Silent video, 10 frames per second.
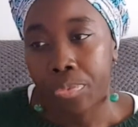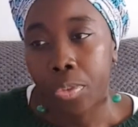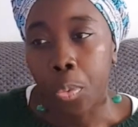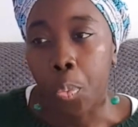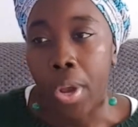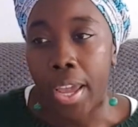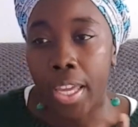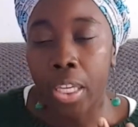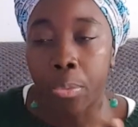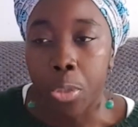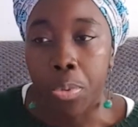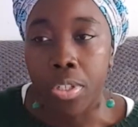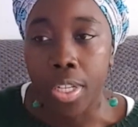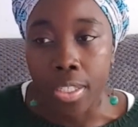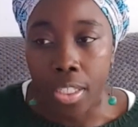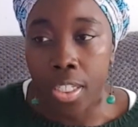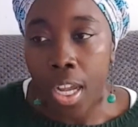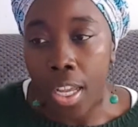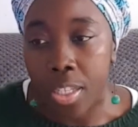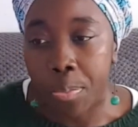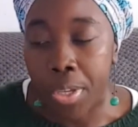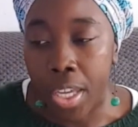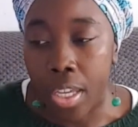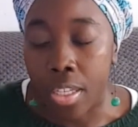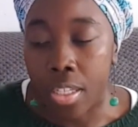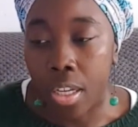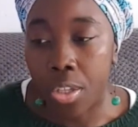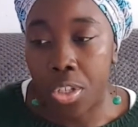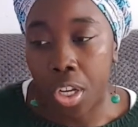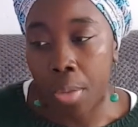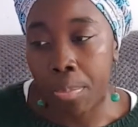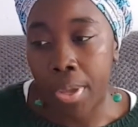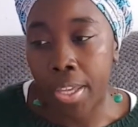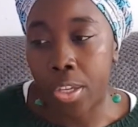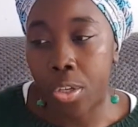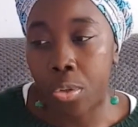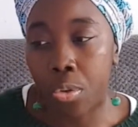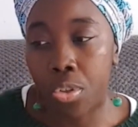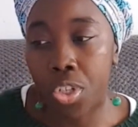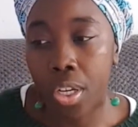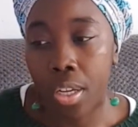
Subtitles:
the way it was presented as being such a big, huge